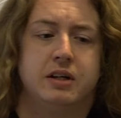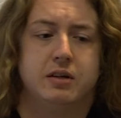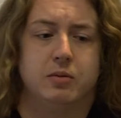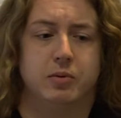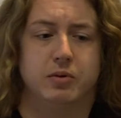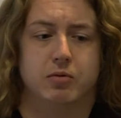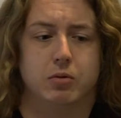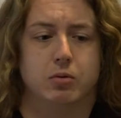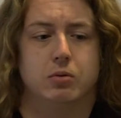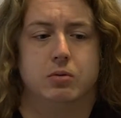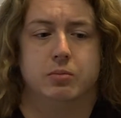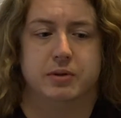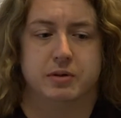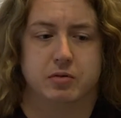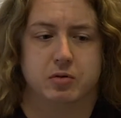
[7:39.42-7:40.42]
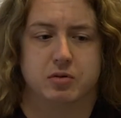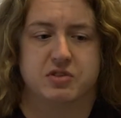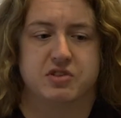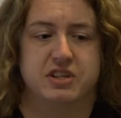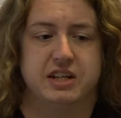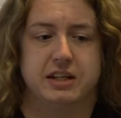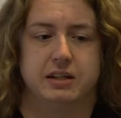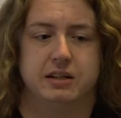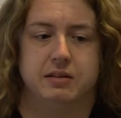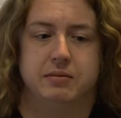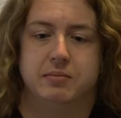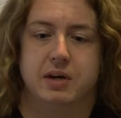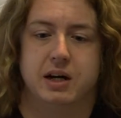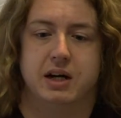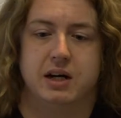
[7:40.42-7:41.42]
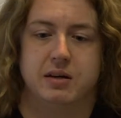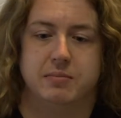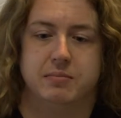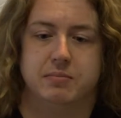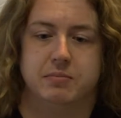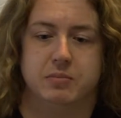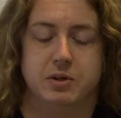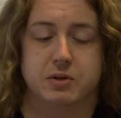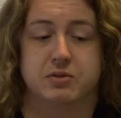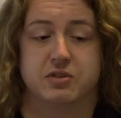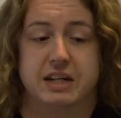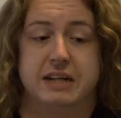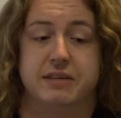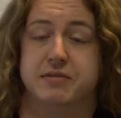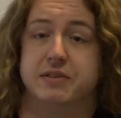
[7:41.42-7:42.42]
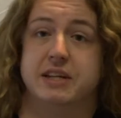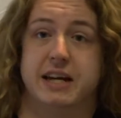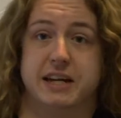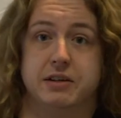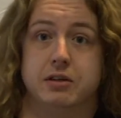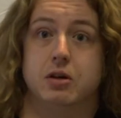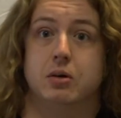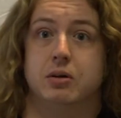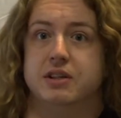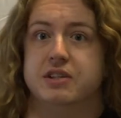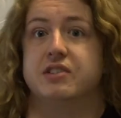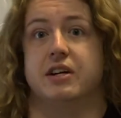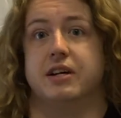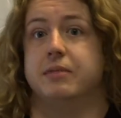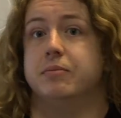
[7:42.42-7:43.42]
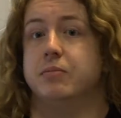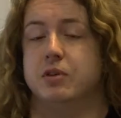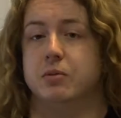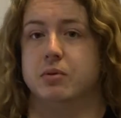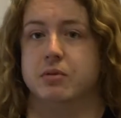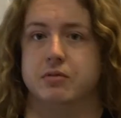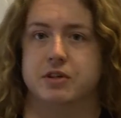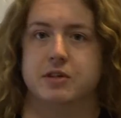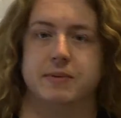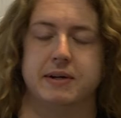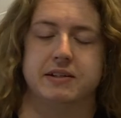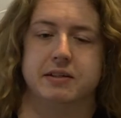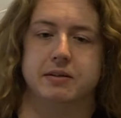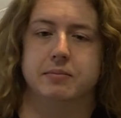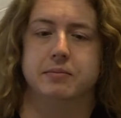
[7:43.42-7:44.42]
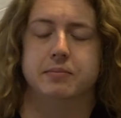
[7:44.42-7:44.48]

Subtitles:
We all still have the end goal in sight that we were expecting.